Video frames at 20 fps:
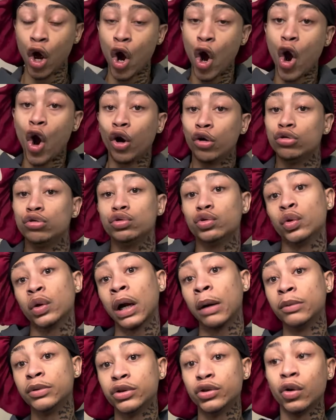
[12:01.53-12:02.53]
Oh, you thought I
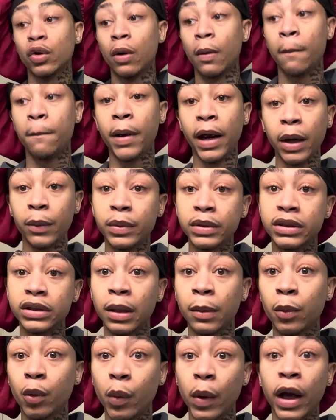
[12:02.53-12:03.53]
was gonna bait, what's
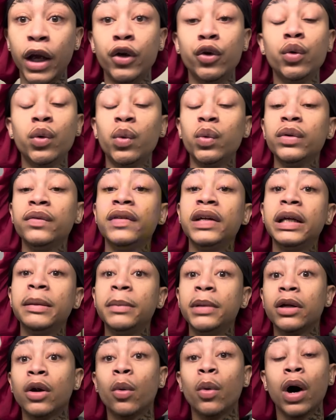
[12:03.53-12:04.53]
up, Quay? You don't even give me
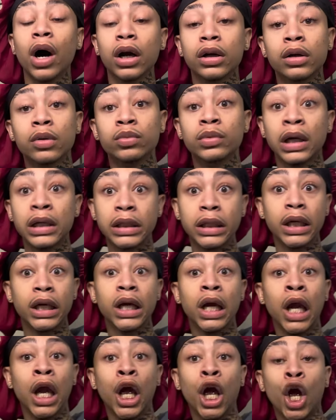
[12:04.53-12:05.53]
no hug no nothing.
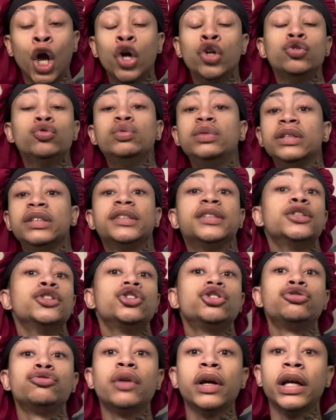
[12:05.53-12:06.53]
You just
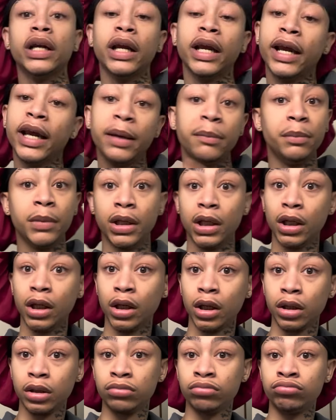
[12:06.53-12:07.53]
straight hit me.
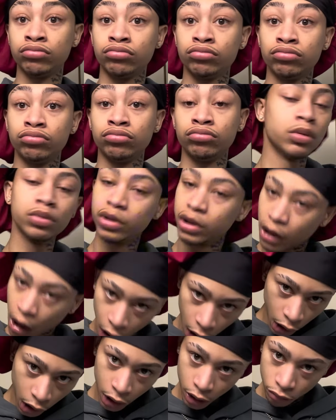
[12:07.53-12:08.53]
No
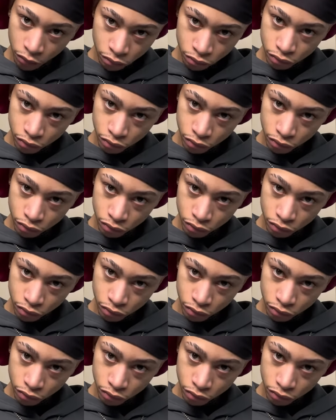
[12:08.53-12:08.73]
shade.